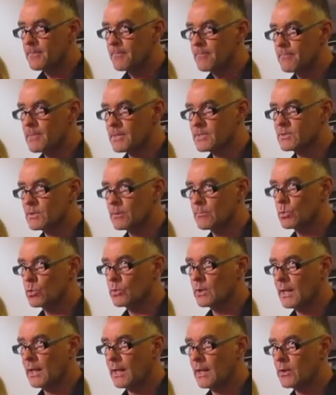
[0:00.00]
Mr.
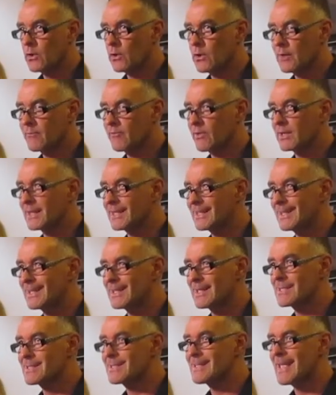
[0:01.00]
Mulcair or ever
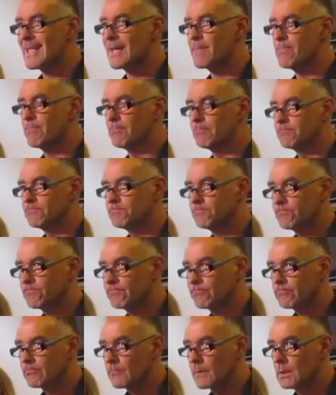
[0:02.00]
hearing his name.
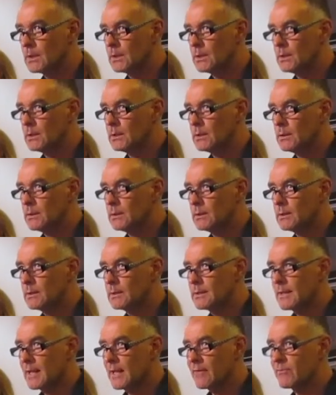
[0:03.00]

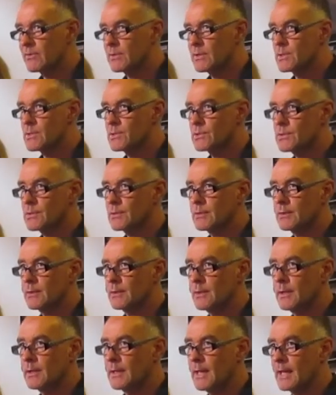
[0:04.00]
And the evidence
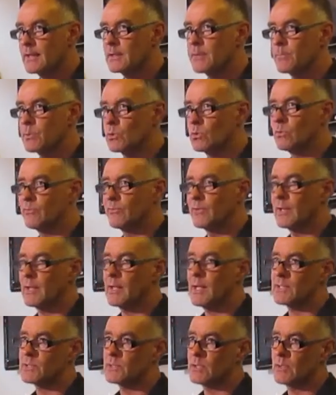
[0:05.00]
in Edinburgh over the last